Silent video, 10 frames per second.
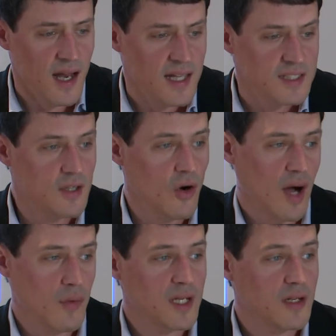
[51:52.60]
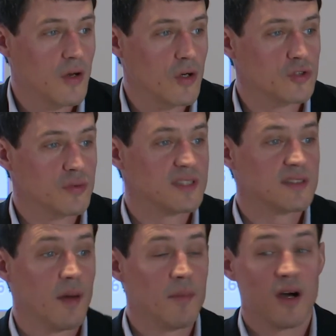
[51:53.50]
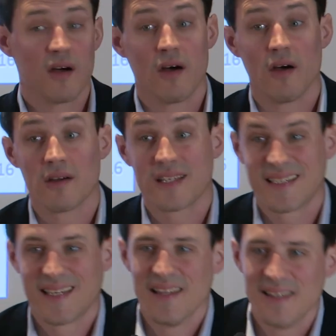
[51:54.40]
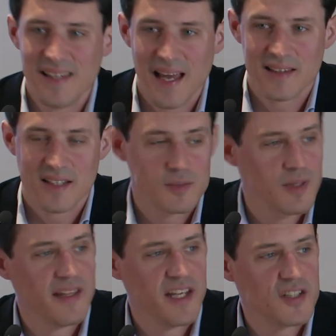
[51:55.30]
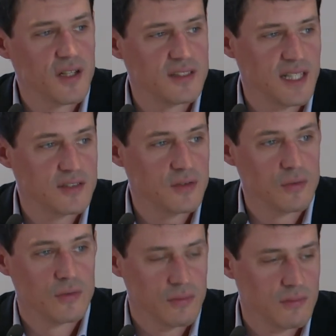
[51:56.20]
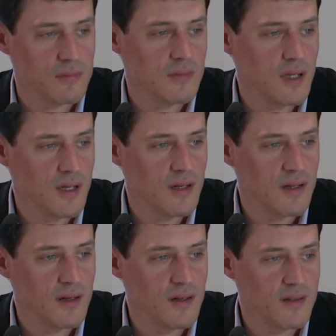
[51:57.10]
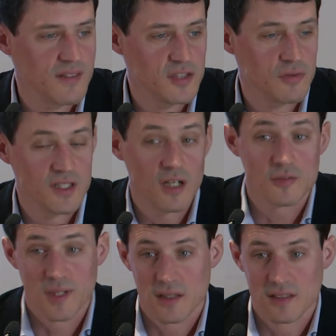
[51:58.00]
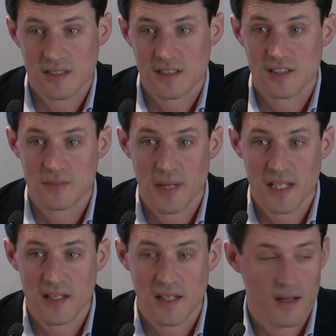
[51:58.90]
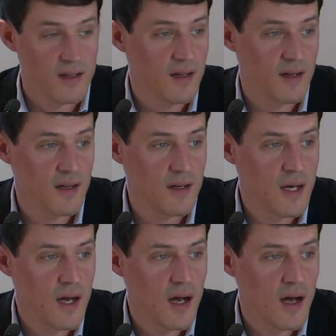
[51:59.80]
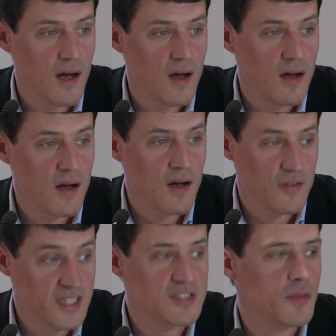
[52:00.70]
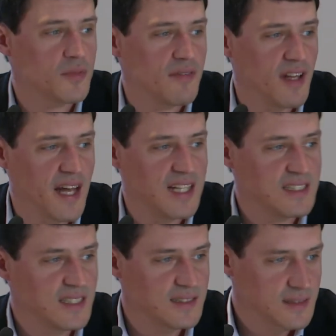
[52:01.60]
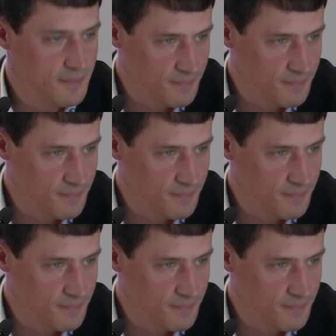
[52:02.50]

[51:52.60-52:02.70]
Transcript: So I will close with some candidate explanation as to these results, because this is mainly a descriptive analysis.